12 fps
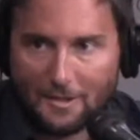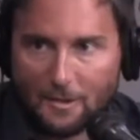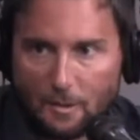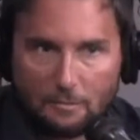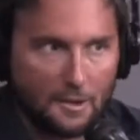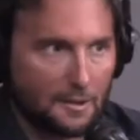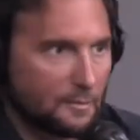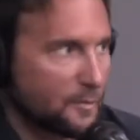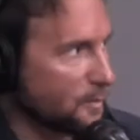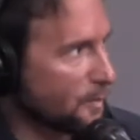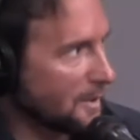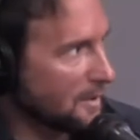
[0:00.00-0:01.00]
The like
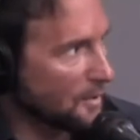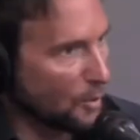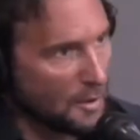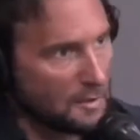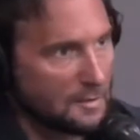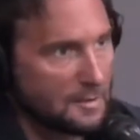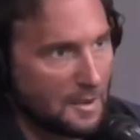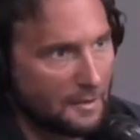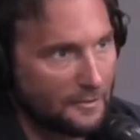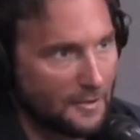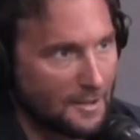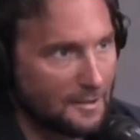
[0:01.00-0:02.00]
paranoid
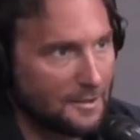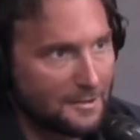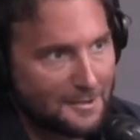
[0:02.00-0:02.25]
stuff, like